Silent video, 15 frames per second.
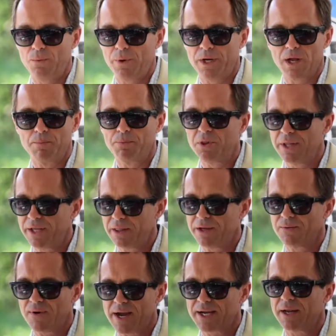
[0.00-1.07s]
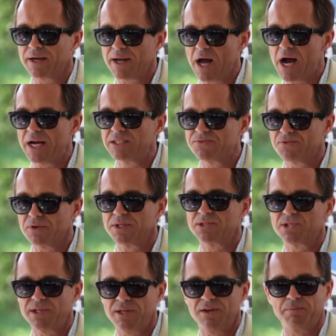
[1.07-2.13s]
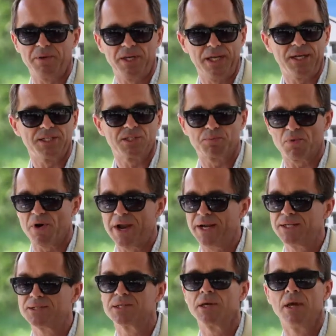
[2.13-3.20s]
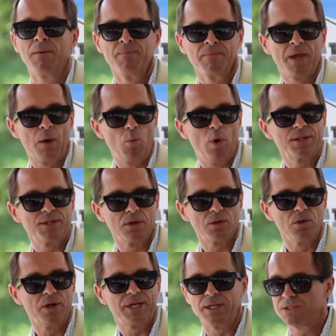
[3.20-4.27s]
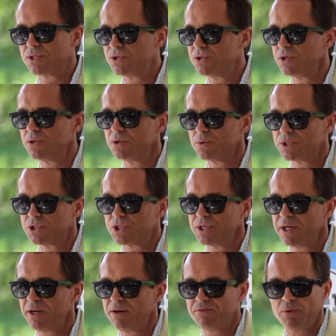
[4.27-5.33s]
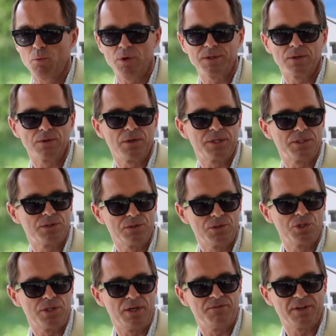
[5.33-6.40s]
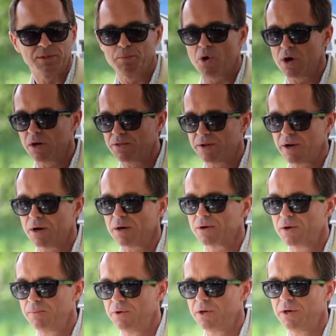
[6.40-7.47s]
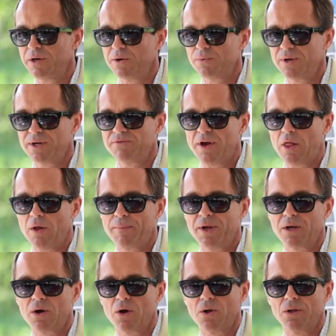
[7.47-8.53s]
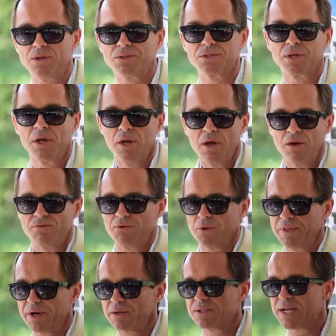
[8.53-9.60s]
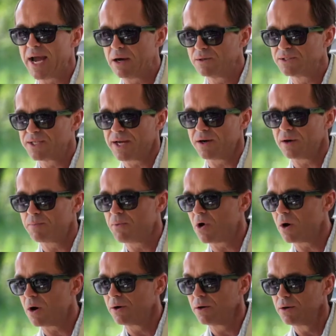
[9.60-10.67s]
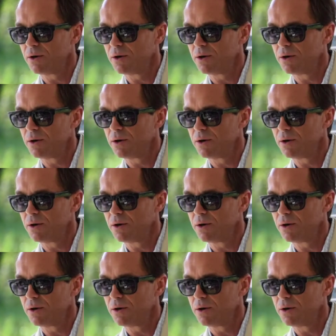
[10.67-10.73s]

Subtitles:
completely recognize for the city of Bonita Springs and what they're looking to do to achieve and what they're looking to achieve as part of their community redevelopment goals for their town center part,